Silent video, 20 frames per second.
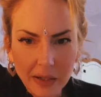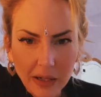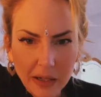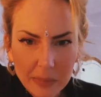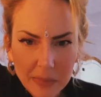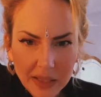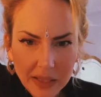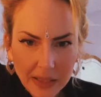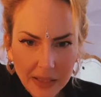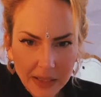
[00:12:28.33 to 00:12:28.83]

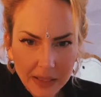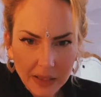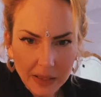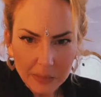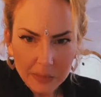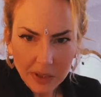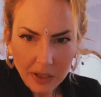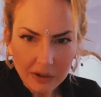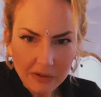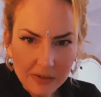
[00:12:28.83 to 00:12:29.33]
I'm healing.
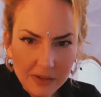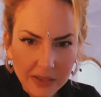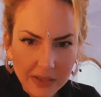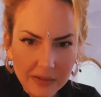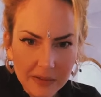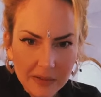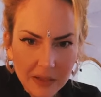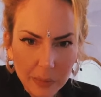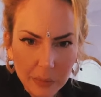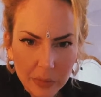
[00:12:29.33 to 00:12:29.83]
I'm currently
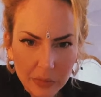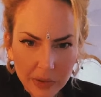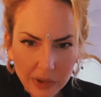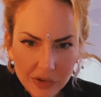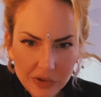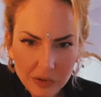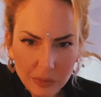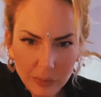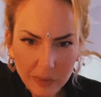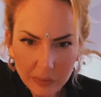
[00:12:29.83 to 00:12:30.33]
in
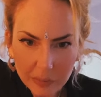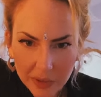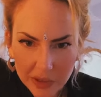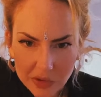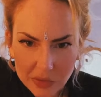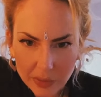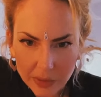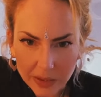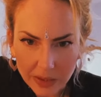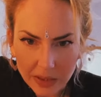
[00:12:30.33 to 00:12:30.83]
separation with
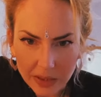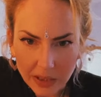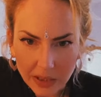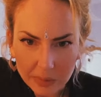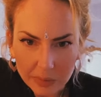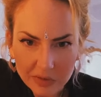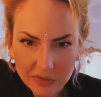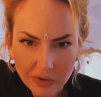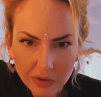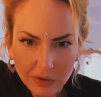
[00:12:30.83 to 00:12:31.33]
my twin and
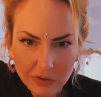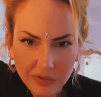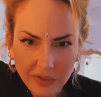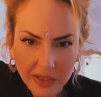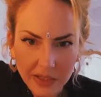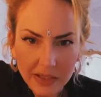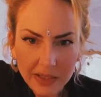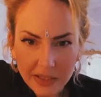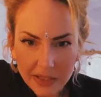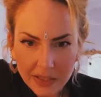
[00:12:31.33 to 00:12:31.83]
I'm
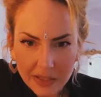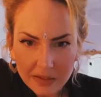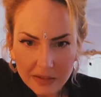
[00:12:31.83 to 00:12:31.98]
evolving.